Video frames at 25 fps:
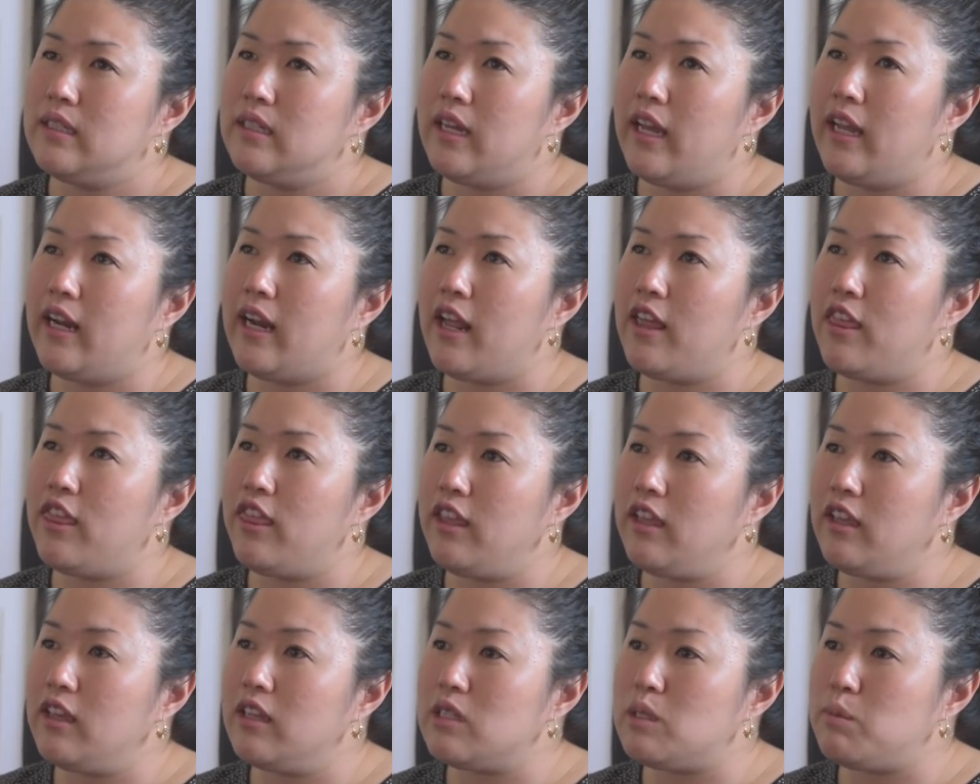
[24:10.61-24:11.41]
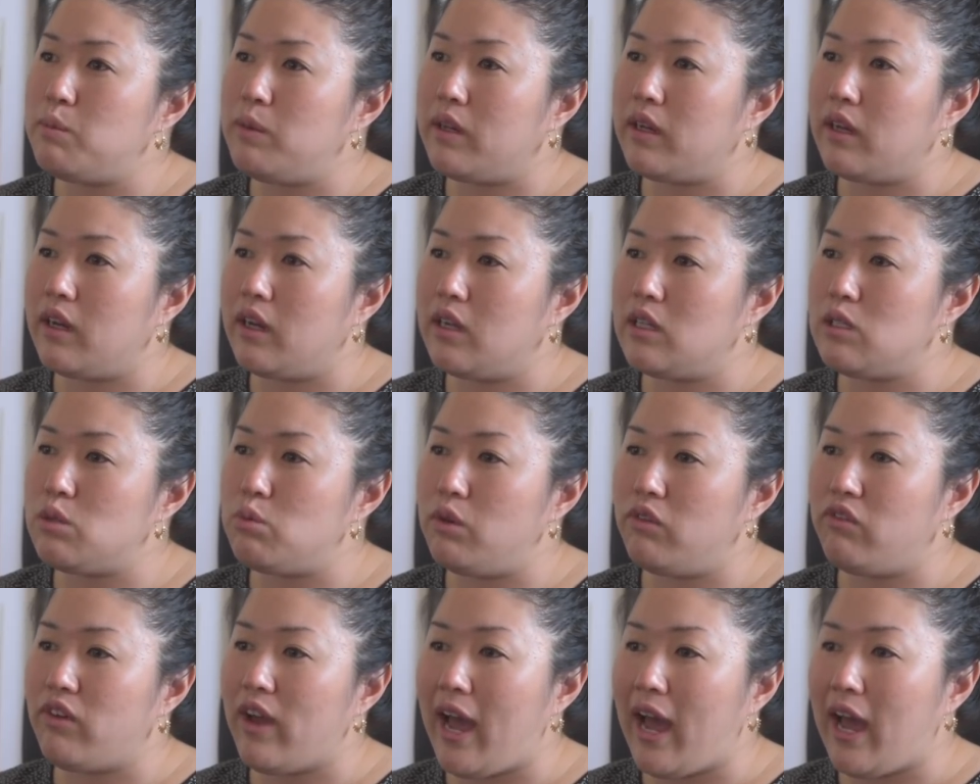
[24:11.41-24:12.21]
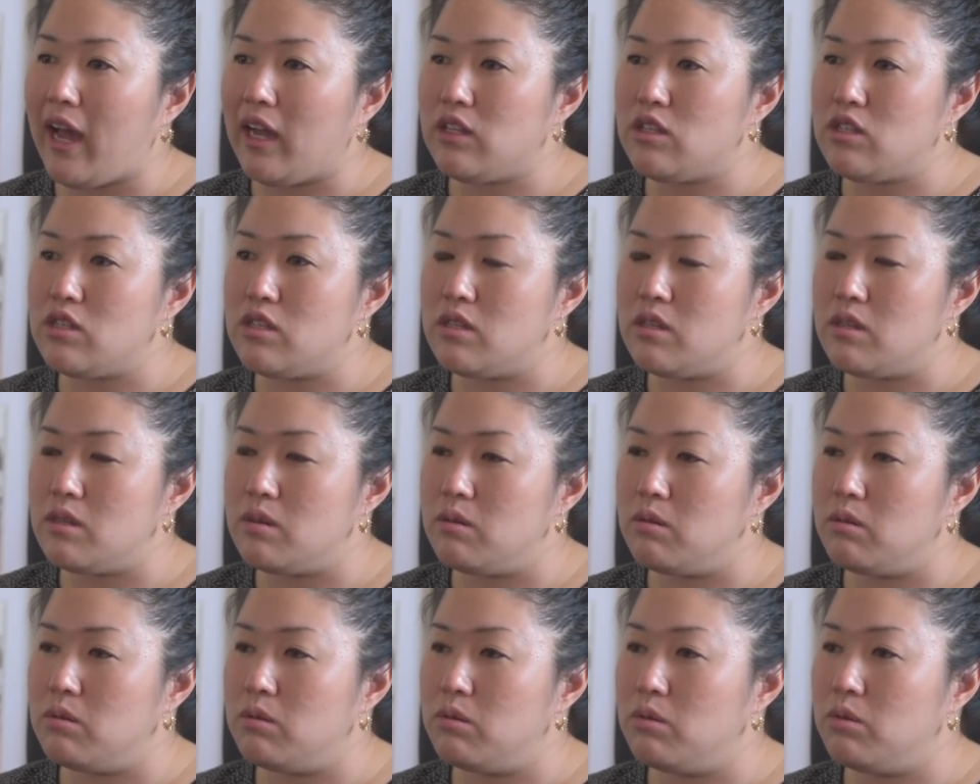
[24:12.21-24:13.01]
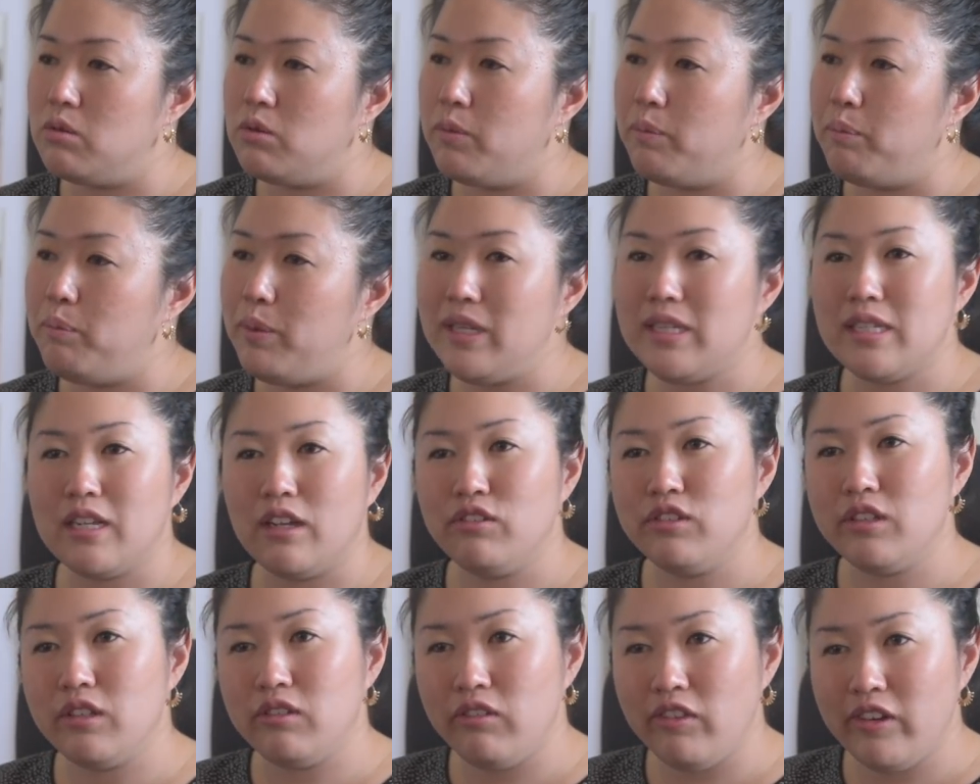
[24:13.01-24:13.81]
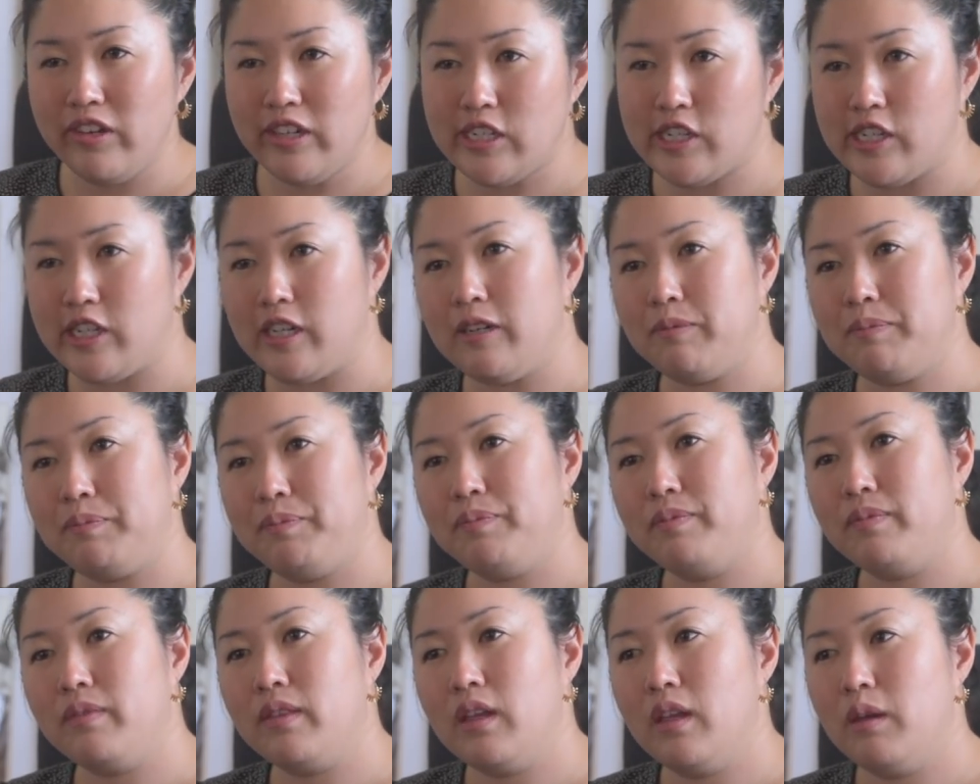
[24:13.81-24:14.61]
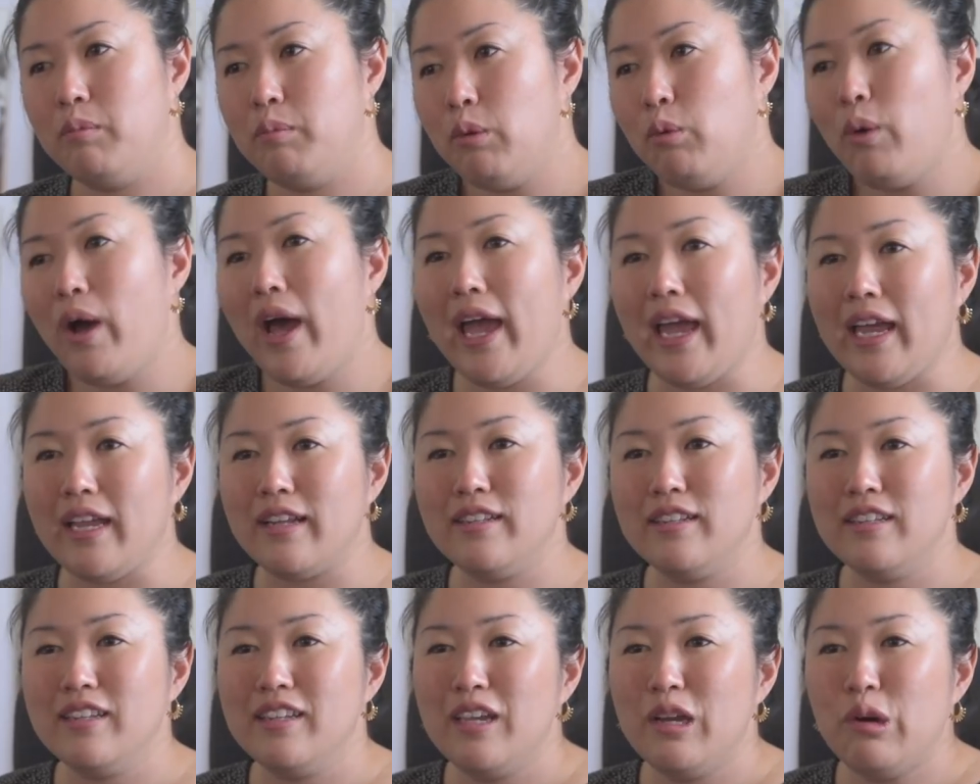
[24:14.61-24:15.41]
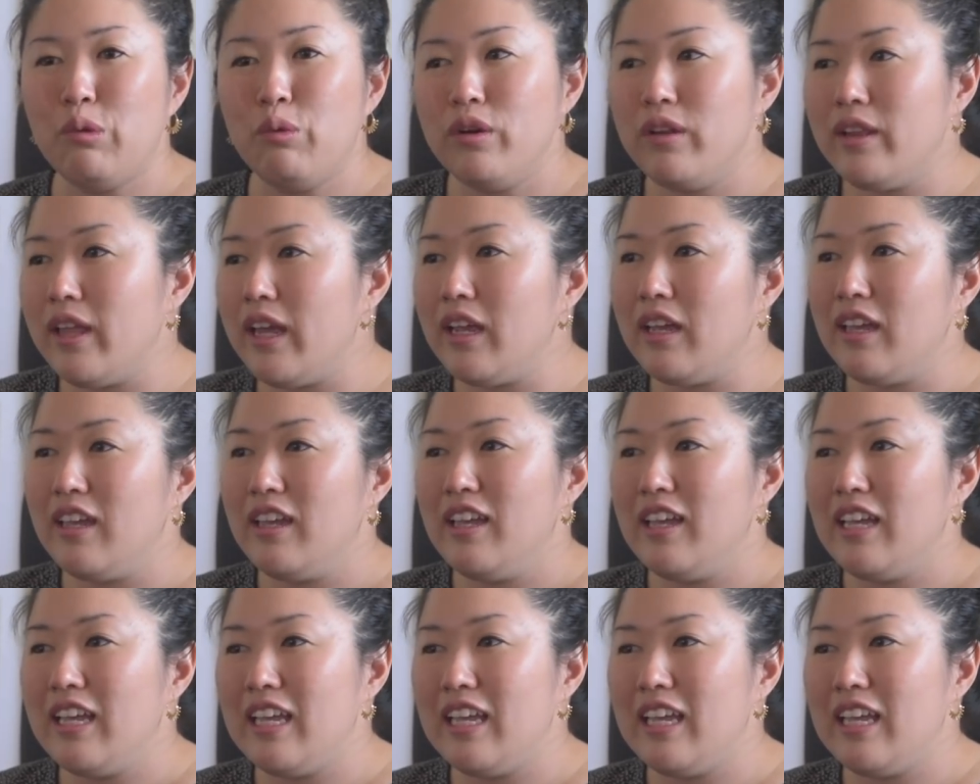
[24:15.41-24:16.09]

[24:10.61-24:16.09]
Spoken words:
And I think it's because we've had to be self-sufficient. But why? We're like,